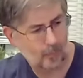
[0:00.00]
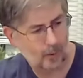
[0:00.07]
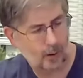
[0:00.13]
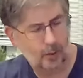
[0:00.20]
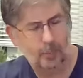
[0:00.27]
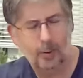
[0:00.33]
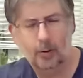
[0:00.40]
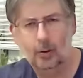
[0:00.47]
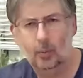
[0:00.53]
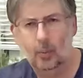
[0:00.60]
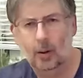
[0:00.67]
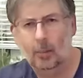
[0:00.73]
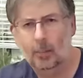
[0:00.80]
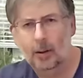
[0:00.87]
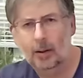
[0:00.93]
especially
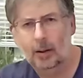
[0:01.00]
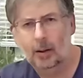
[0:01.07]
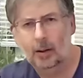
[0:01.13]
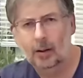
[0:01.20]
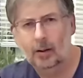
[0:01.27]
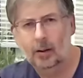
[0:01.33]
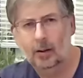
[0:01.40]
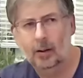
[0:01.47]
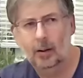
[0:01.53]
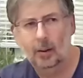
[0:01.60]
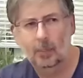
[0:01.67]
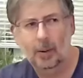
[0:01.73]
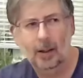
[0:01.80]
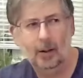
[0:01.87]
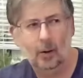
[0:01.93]
when I'm making the
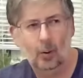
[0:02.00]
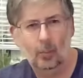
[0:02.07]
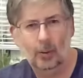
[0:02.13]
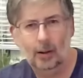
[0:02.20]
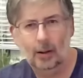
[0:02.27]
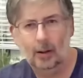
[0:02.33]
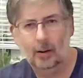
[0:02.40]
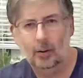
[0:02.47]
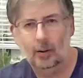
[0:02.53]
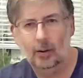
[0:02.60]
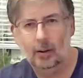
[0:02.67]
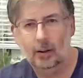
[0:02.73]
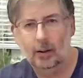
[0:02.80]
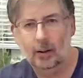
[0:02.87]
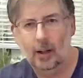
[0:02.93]
mango mead or
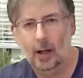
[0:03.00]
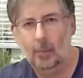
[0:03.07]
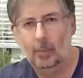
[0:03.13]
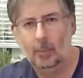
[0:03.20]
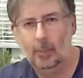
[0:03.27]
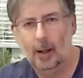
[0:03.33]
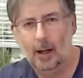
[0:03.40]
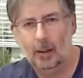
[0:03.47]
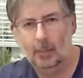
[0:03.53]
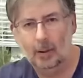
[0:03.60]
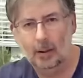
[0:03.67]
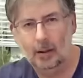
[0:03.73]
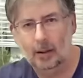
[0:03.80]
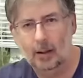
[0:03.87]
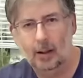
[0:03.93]
the apple pie
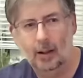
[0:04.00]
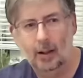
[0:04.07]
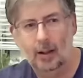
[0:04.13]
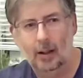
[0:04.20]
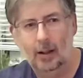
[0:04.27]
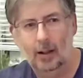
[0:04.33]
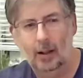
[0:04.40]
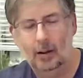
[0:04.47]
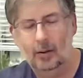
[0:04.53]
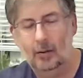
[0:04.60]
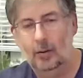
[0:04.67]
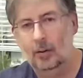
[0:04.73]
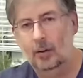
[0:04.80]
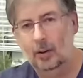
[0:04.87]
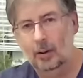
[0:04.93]
mead.
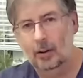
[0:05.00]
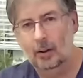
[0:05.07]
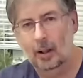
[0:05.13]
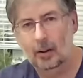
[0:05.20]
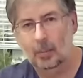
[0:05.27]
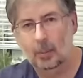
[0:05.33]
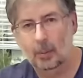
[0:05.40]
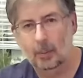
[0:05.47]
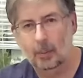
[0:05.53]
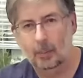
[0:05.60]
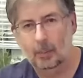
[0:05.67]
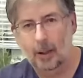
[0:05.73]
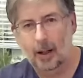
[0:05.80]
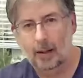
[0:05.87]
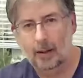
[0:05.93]
It's nice to be able to
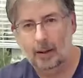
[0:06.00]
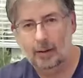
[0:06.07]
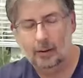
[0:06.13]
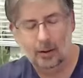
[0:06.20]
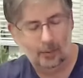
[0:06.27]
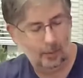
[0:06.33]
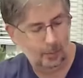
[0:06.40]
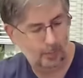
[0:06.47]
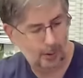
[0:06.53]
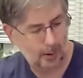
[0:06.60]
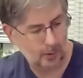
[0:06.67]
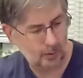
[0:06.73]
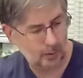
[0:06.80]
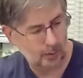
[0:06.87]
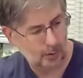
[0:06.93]
buy that stuff in
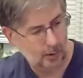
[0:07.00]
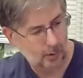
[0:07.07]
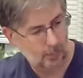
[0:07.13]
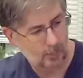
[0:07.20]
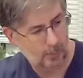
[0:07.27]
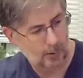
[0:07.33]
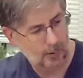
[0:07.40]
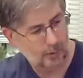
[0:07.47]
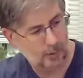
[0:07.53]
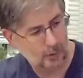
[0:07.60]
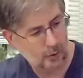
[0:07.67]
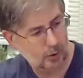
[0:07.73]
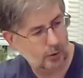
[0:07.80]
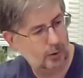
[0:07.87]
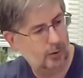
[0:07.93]
bulk. But
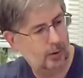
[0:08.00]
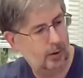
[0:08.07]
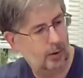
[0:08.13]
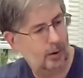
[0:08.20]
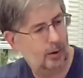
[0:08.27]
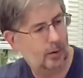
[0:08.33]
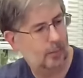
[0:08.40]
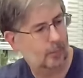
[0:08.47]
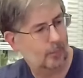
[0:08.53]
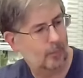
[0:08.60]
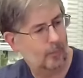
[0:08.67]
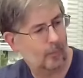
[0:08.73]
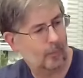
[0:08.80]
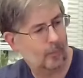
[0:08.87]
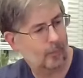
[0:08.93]
this cheese here,
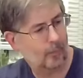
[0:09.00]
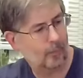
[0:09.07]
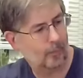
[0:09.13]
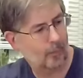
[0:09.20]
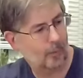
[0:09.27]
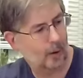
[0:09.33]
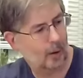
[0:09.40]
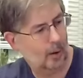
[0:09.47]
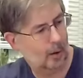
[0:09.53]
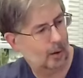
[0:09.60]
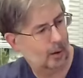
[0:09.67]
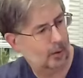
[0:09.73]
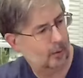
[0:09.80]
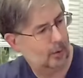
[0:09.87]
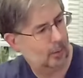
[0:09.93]

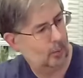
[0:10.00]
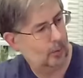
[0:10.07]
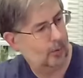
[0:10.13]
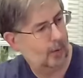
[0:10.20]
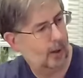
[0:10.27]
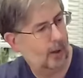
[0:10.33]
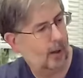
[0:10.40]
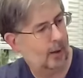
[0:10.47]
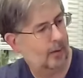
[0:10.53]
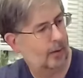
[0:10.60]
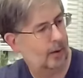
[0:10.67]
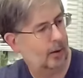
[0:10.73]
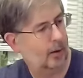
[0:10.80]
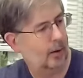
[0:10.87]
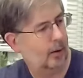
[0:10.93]
I said we had the,